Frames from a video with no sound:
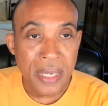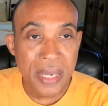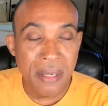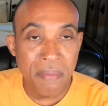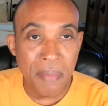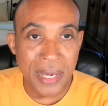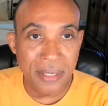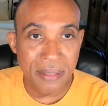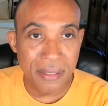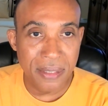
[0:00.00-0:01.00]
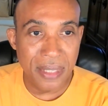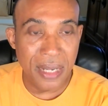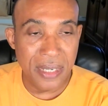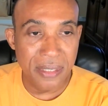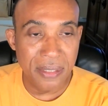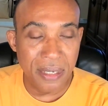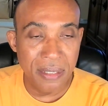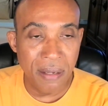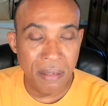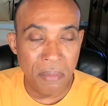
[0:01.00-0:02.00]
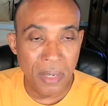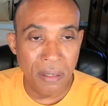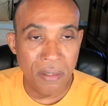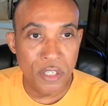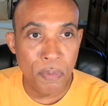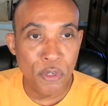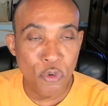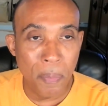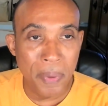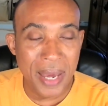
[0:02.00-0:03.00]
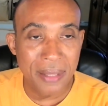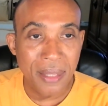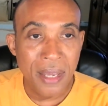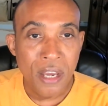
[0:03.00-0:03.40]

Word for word: in my studies on the spiritual path,